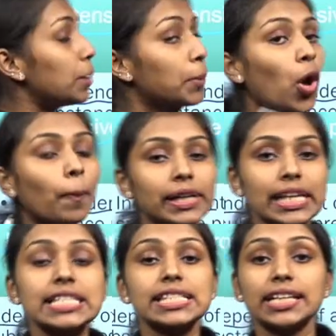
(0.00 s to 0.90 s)
the
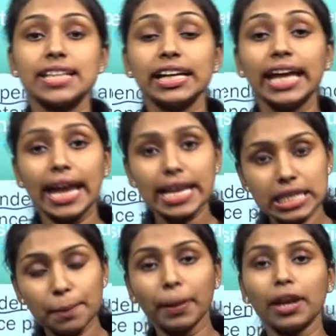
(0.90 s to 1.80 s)
properties that are
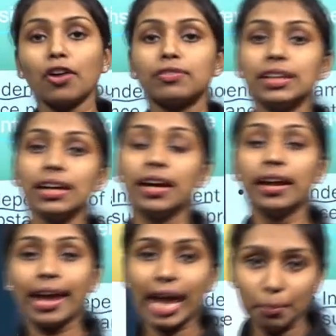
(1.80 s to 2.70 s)
independent of the
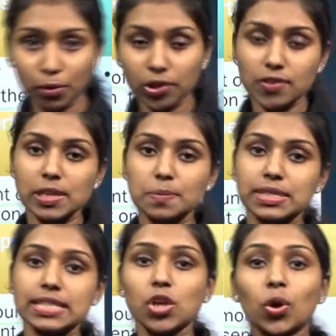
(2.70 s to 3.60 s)
amount of
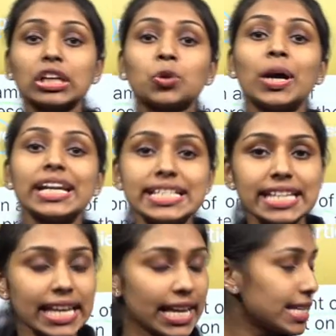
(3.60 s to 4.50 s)
substance or the
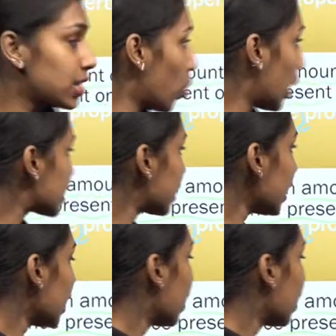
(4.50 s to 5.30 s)
quantity is known as the